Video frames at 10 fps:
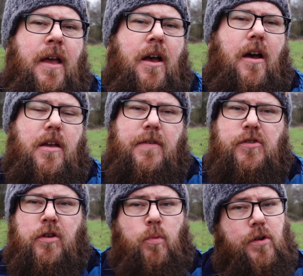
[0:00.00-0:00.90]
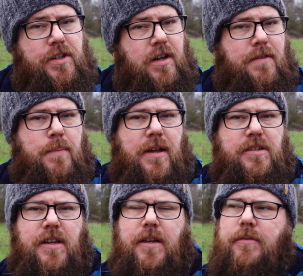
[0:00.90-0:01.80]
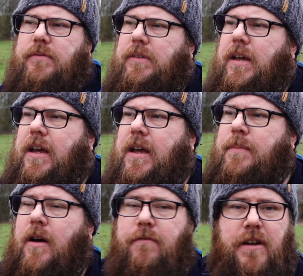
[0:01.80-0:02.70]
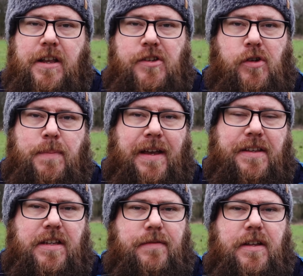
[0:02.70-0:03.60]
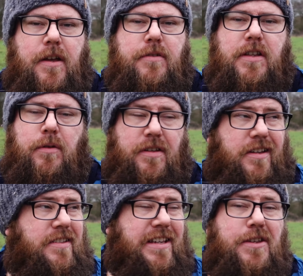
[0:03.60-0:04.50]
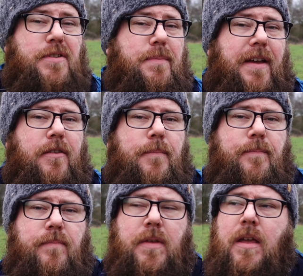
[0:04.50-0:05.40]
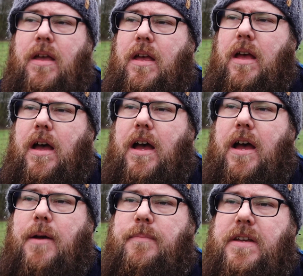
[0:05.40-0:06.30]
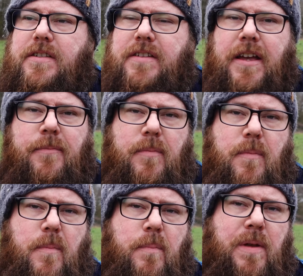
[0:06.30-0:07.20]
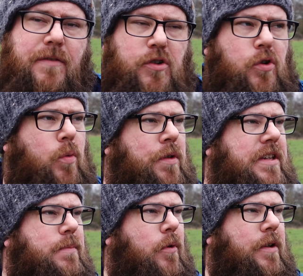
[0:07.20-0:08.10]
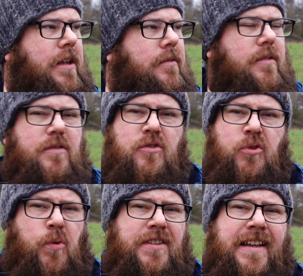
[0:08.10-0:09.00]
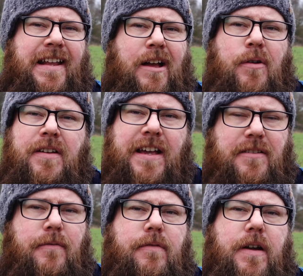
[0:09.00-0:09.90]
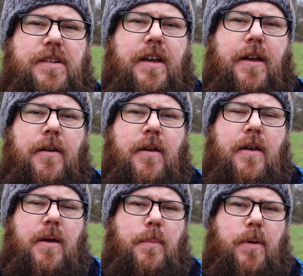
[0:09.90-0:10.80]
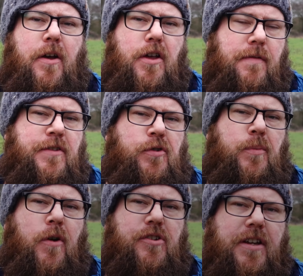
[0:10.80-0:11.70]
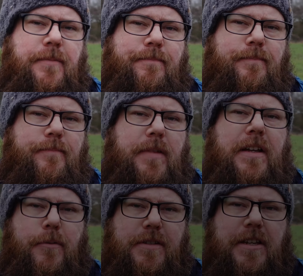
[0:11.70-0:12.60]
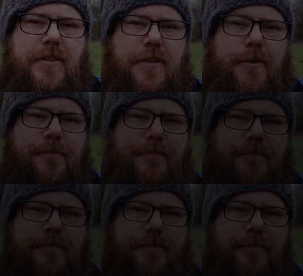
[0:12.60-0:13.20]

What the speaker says: I hope you've enjoyed watching over the past year. I've really enjoyed making these videos, and I'm going to continue to make them. As I say, bit of a short one this morning, just wanted to get out, get some fresh air, but I hope you've enjoyed watching, and I'll see you soon.